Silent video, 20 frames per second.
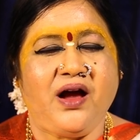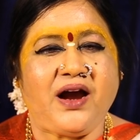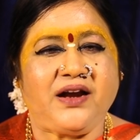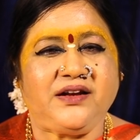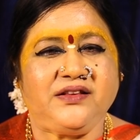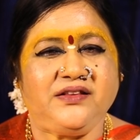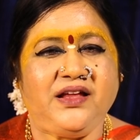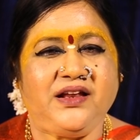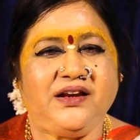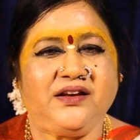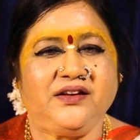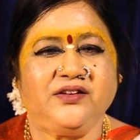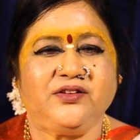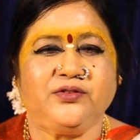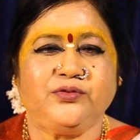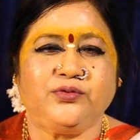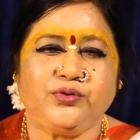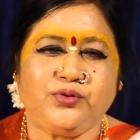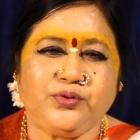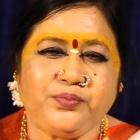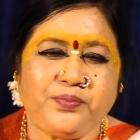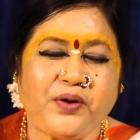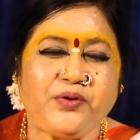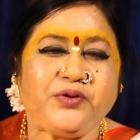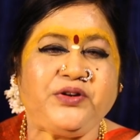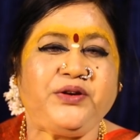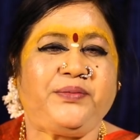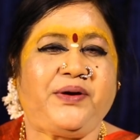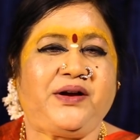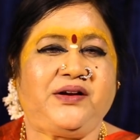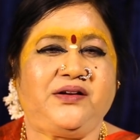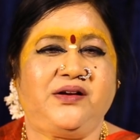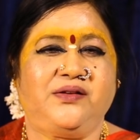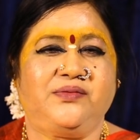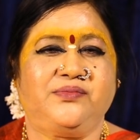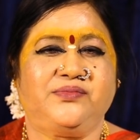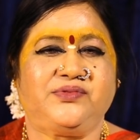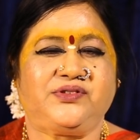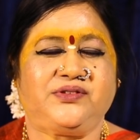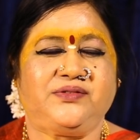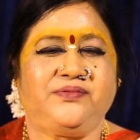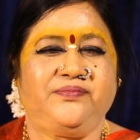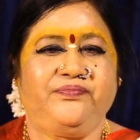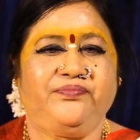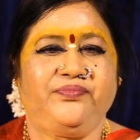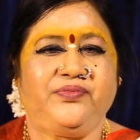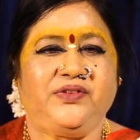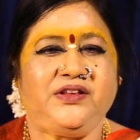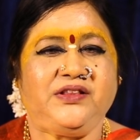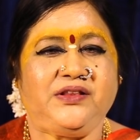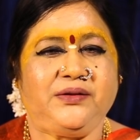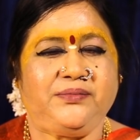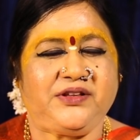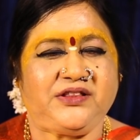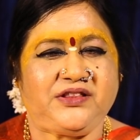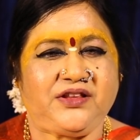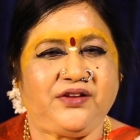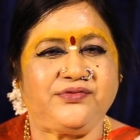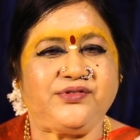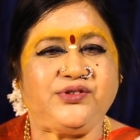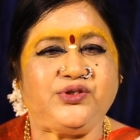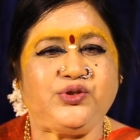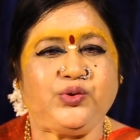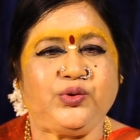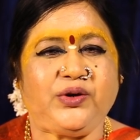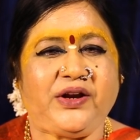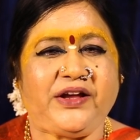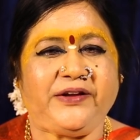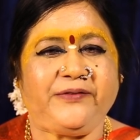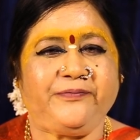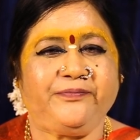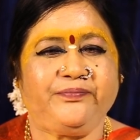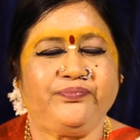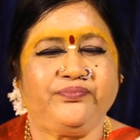And then Guru Purnima comes in the month of July.